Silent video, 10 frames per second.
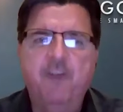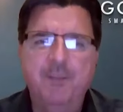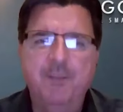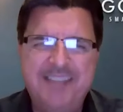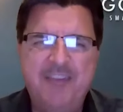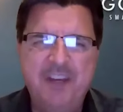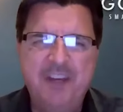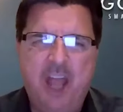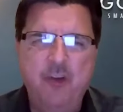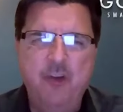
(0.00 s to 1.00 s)
from a
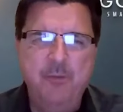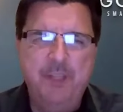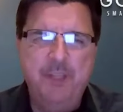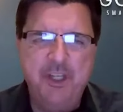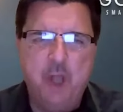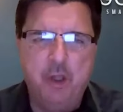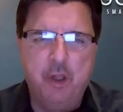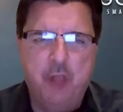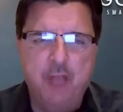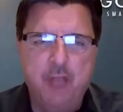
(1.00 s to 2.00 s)
$700 million
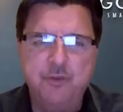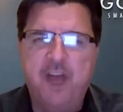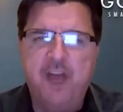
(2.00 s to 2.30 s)
lawsuit